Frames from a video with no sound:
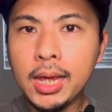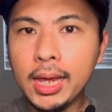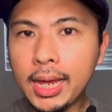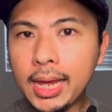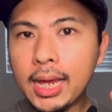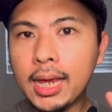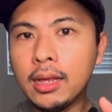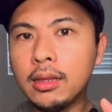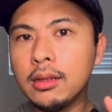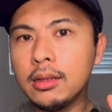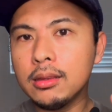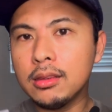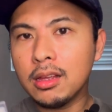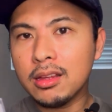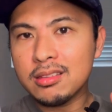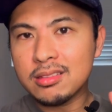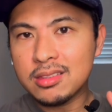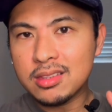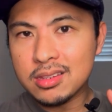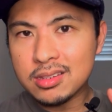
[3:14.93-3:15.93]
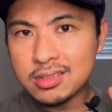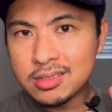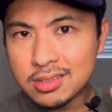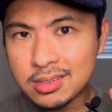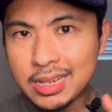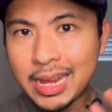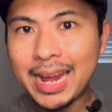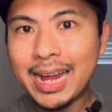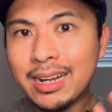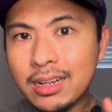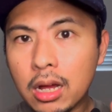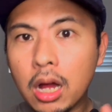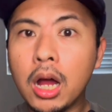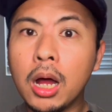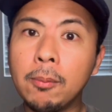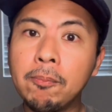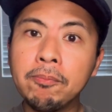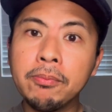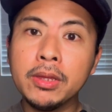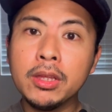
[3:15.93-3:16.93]
and does this stand
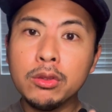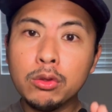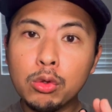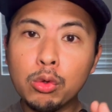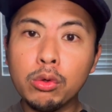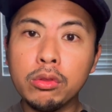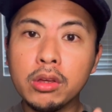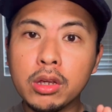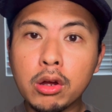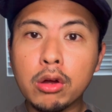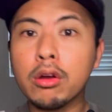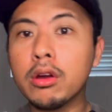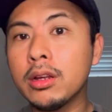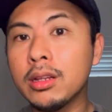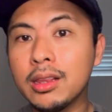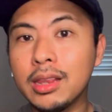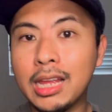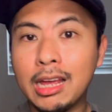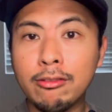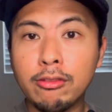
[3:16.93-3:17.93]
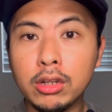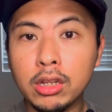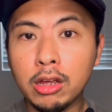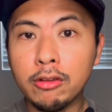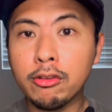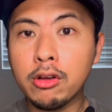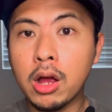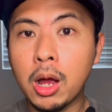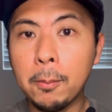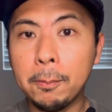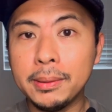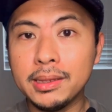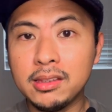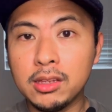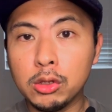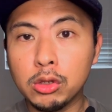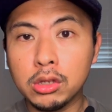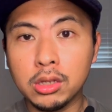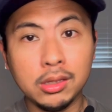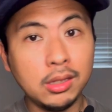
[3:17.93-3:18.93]
up to the current level of
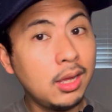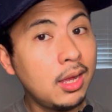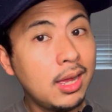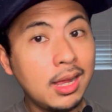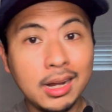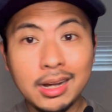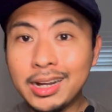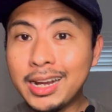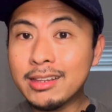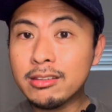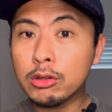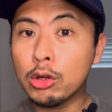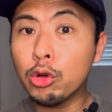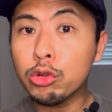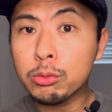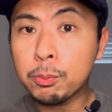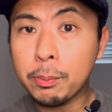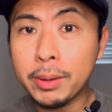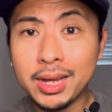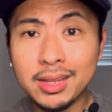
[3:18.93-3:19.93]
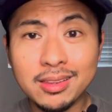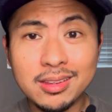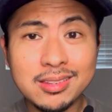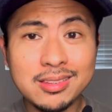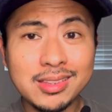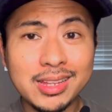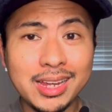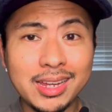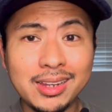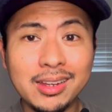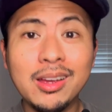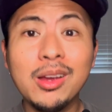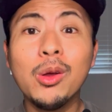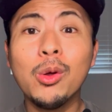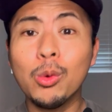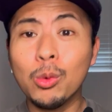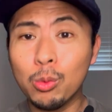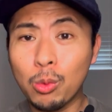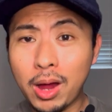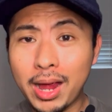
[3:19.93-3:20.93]
competition. Let's go spray this thing
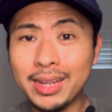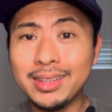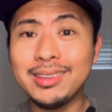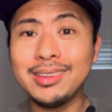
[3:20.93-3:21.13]
right